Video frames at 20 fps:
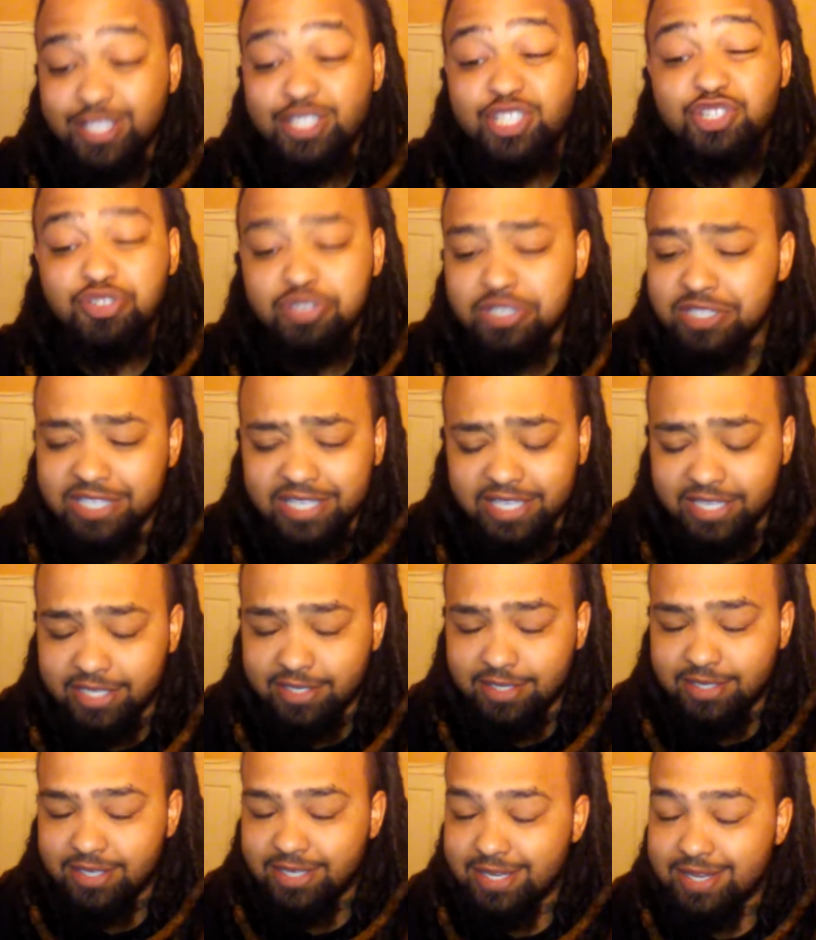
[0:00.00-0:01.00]

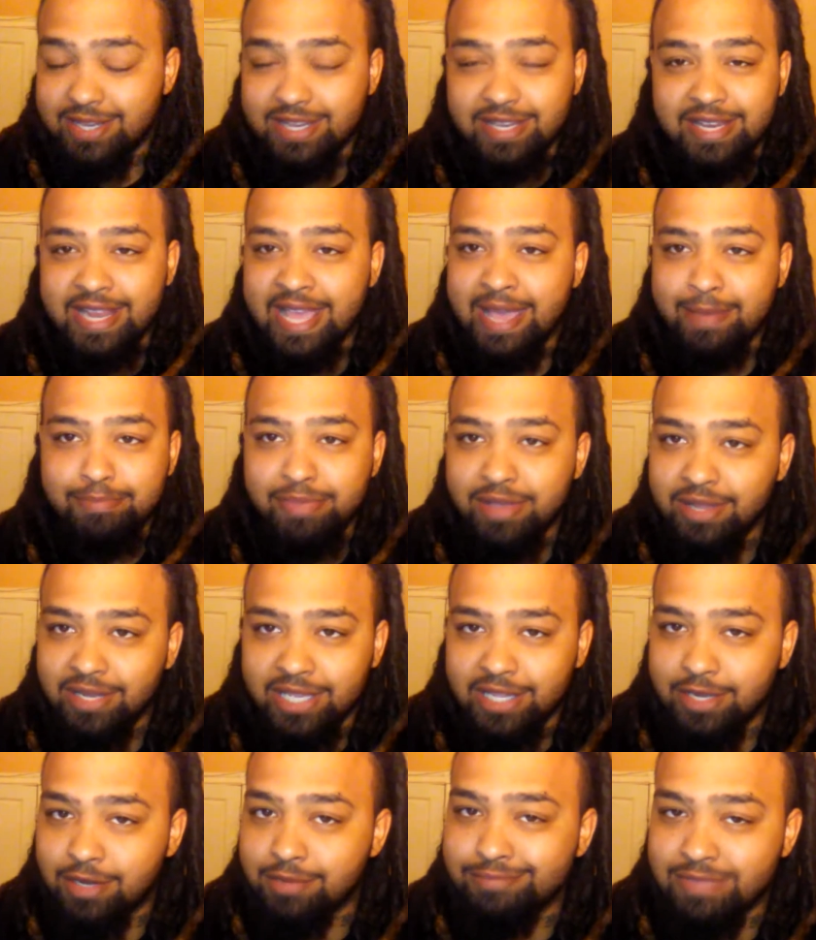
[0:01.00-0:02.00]
Trillion, not
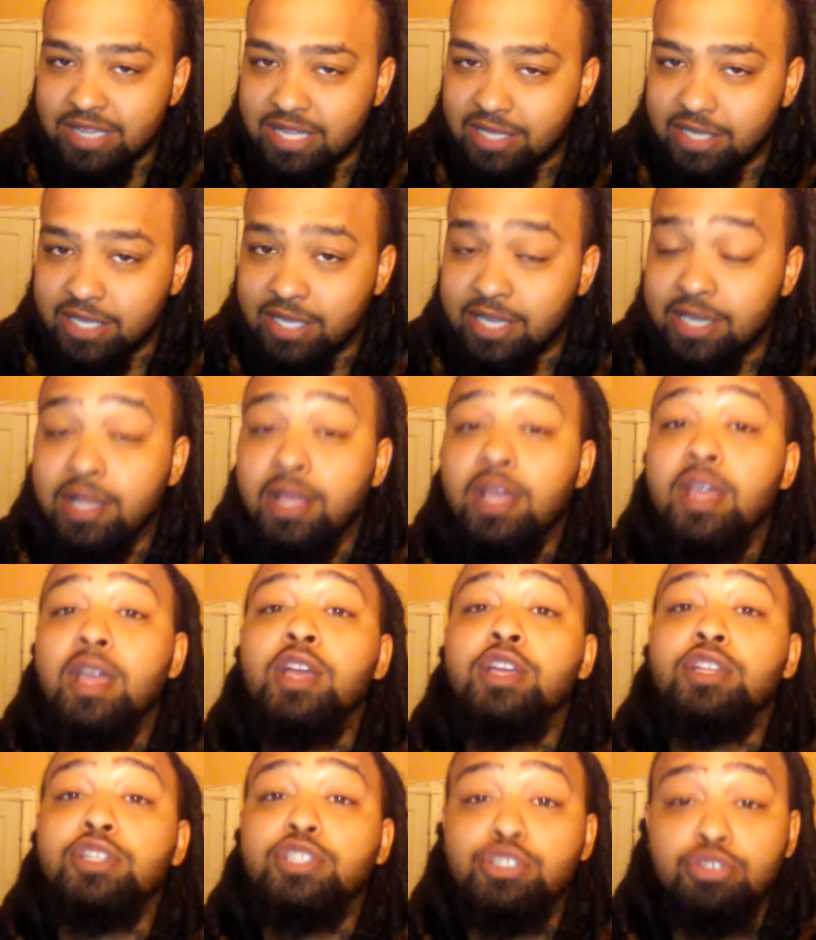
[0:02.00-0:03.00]
billion or million,
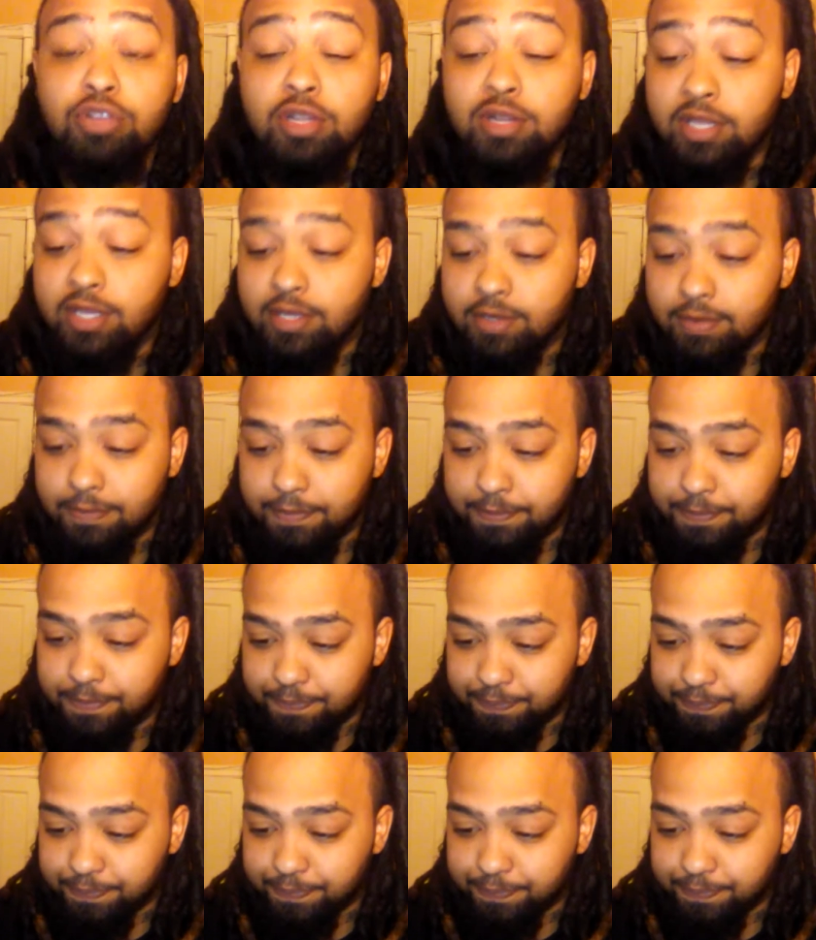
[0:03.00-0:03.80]
trillion.